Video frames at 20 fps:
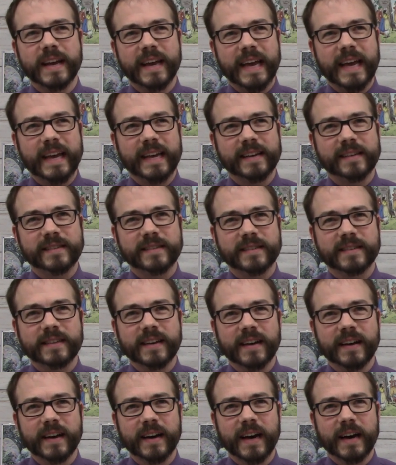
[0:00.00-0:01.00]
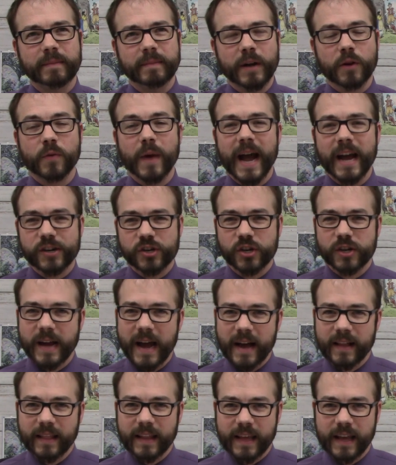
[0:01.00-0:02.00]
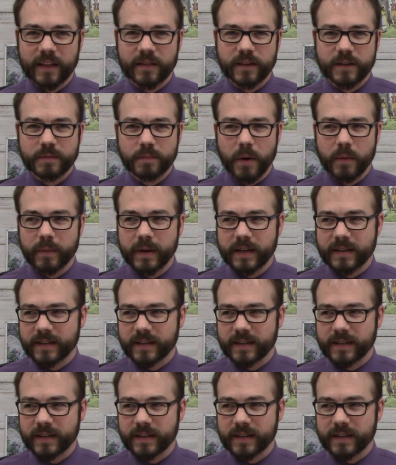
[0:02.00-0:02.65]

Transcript: his um, irrationality at this moment.